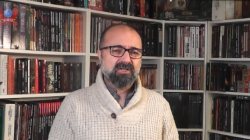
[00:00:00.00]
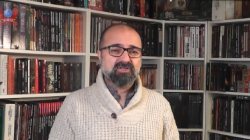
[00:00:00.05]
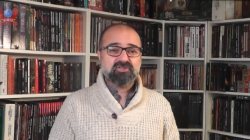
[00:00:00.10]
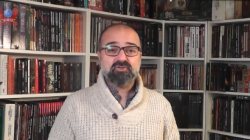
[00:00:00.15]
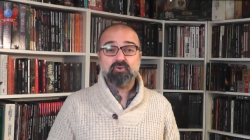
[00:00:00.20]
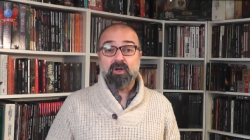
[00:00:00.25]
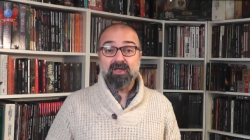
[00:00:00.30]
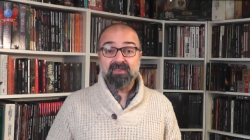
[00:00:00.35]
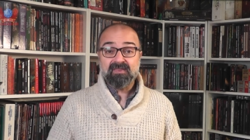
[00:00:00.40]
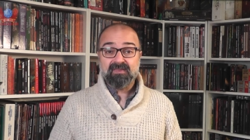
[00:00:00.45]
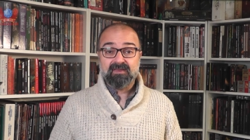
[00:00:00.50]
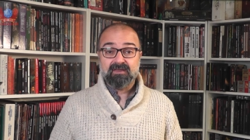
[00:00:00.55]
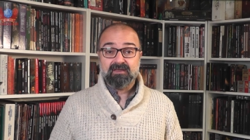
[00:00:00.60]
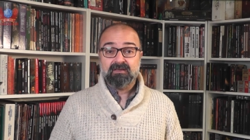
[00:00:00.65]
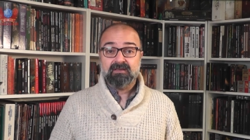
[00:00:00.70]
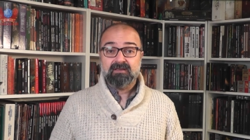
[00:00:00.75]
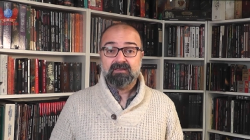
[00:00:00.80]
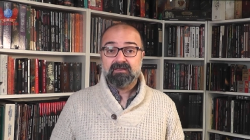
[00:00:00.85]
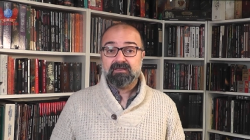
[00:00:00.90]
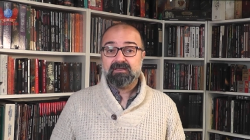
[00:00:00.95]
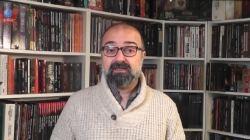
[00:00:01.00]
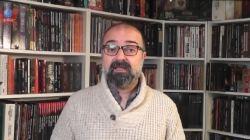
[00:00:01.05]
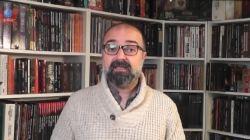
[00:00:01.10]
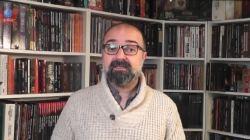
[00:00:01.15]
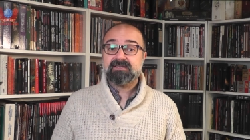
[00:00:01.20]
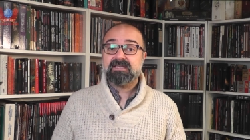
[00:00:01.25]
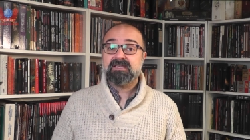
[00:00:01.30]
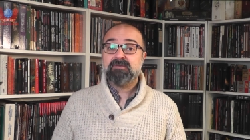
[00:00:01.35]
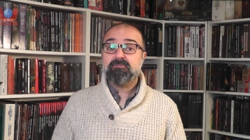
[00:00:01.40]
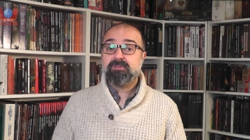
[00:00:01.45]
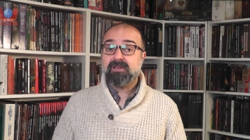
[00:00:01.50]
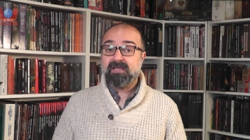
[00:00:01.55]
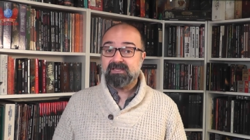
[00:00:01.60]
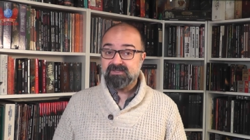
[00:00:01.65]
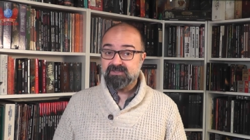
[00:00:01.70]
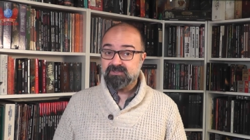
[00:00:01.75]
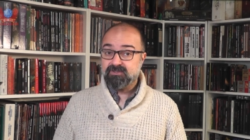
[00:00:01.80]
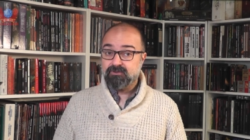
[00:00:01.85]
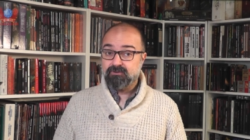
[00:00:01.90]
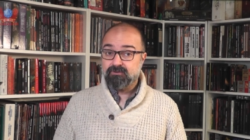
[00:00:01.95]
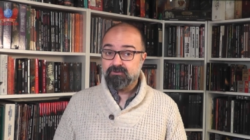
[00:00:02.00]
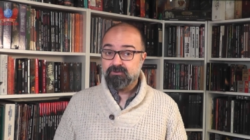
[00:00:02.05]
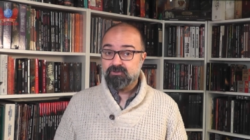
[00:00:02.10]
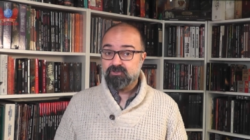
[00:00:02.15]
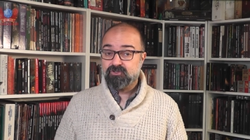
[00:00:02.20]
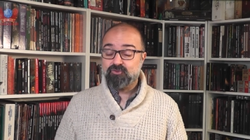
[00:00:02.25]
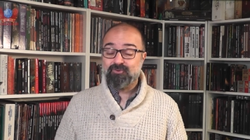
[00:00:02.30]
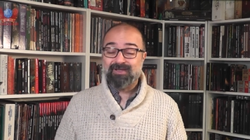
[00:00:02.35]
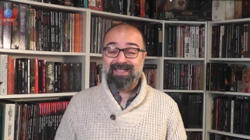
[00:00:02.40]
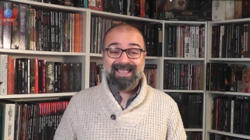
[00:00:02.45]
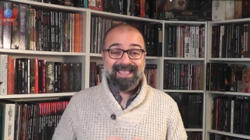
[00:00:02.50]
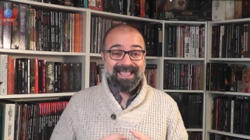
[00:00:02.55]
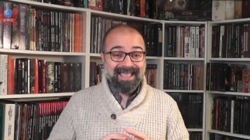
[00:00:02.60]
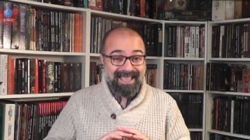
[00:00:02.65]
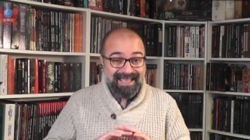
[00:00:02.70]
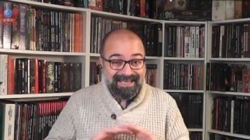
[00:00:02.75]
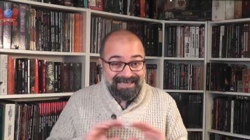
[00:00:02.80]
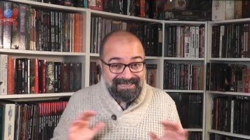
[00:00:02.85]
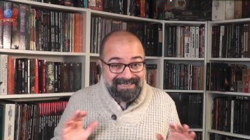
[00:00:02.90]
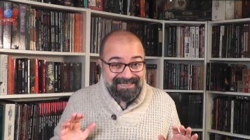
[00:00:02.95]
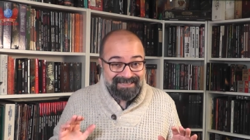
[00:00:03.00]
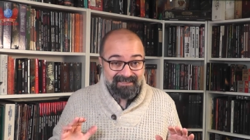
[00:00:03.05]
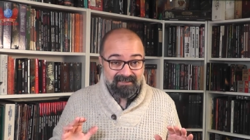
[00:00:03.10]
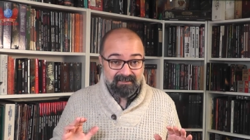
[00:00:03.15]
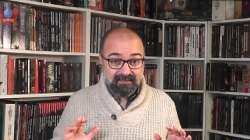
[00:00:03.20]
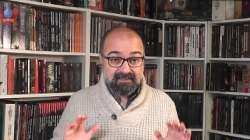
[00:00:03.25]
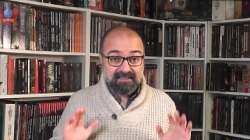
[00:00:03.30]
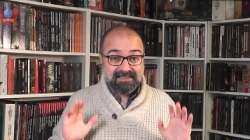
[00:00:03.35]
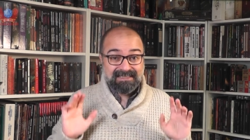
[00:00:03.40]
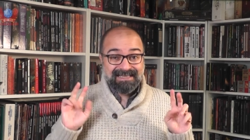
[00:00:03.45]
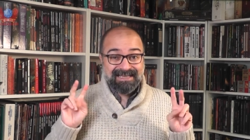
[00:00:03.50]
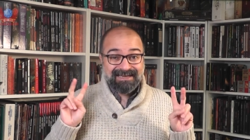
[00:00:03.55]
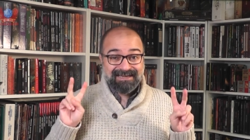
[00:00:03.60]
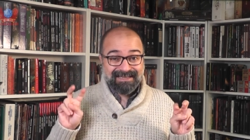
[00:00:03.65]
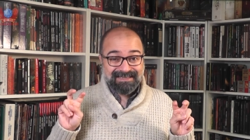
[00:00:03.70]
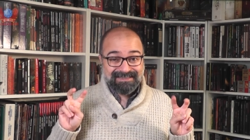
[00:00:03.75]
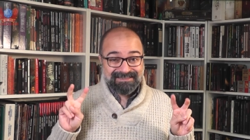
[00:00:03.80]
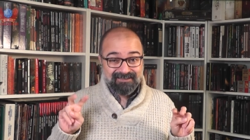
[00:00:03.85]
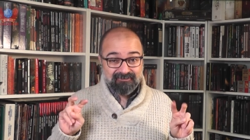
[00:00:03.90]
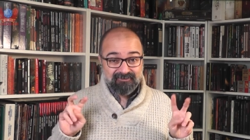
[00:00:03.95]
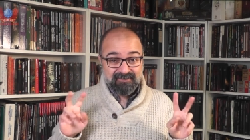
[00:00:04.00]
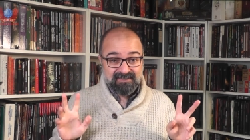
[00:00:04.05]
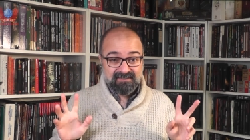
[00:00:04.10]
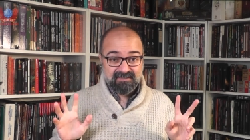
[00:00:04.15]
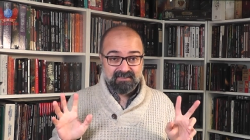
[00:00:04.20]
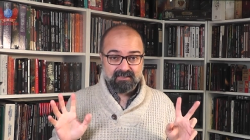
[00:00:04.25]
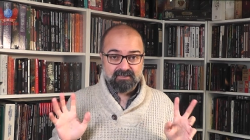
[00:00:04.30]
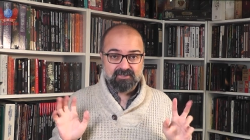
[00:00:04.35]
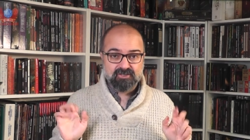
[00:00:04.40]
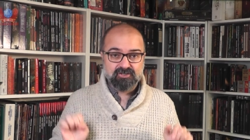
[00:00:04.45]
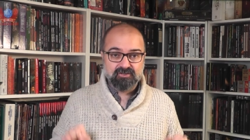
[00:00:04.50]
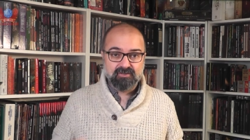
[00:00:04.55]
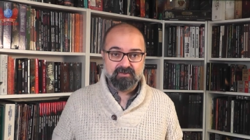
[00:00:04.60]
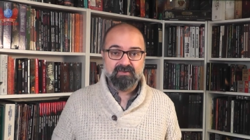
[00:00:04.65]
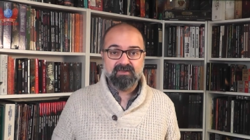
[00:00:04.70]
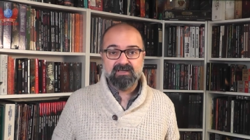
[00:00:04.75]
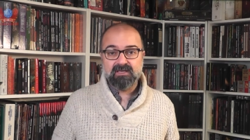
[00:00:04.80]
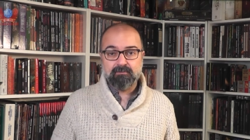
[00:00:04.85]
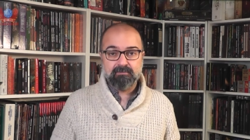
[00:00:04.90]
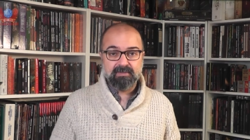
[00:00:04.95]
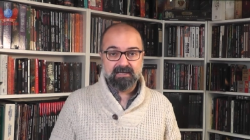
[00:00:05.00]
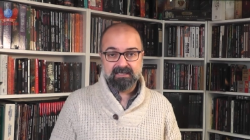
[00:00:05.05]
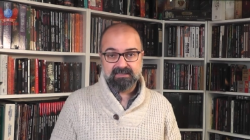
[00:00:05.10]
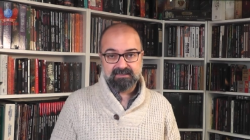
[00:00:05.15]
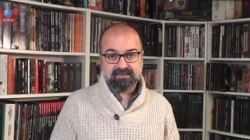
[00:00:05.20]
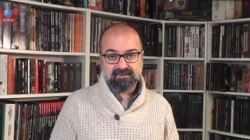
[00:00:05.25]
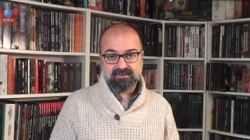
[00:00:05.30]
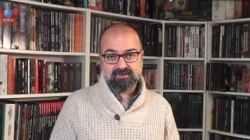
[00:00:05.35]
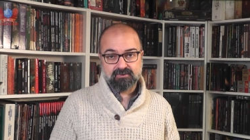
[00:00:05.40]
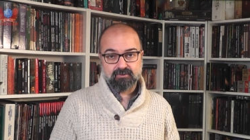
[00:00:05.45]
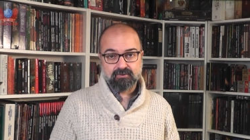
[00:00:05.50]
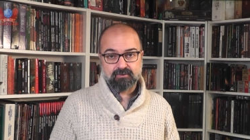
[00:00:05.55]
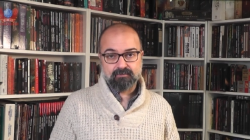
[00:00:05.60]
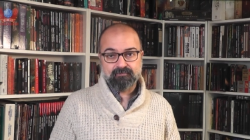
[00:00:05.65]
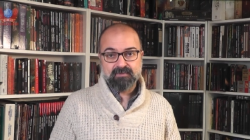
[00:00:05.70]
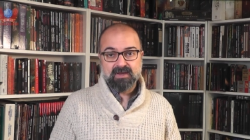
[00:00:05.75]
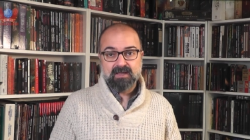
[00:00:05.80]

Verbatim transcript: Doathi get a +2 to any characteristic should the ability score,